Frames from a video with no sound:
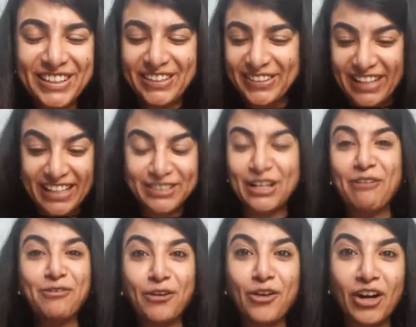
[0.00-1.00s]
Okay. So
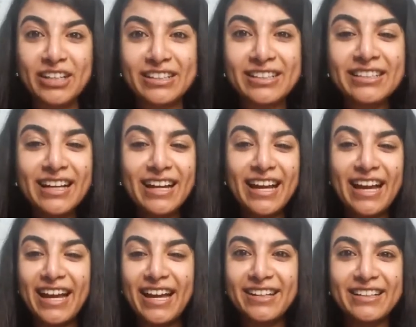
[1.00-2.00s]
I've forgotten.
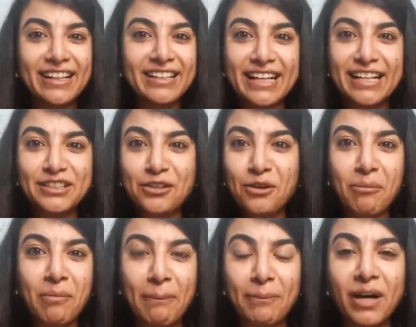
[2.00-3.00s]
And in case you
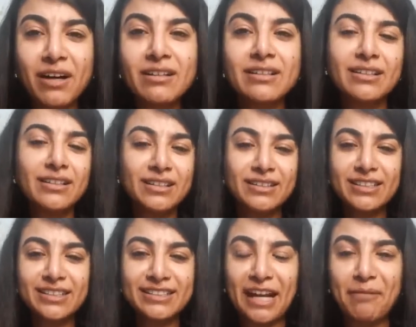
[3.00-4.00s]
remember,
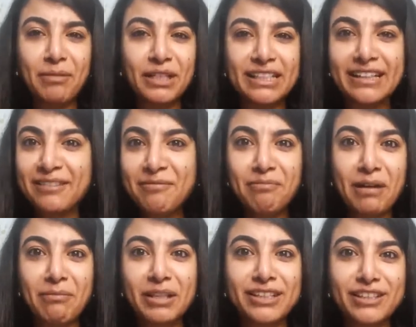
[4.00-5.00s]
just type it in.
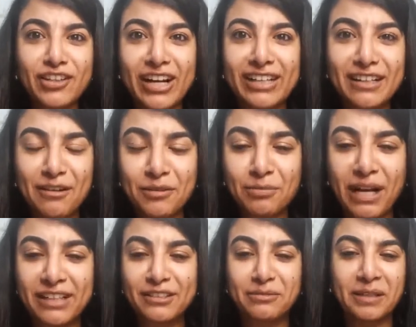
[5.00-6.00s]
Maybe the thread comes
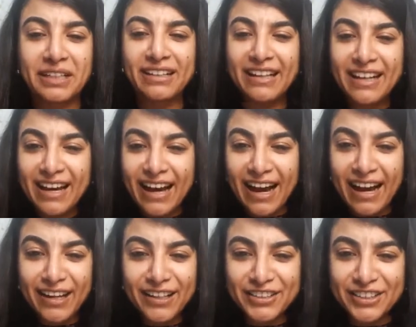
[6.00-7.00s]
back to me.
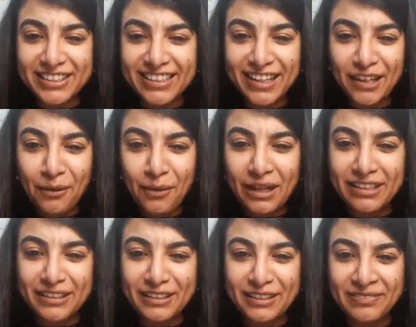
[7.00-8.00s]
Hi, Arshita.
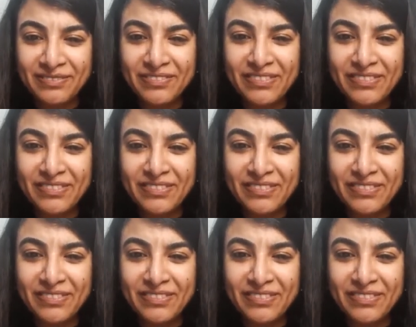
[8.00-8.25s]
Welcome.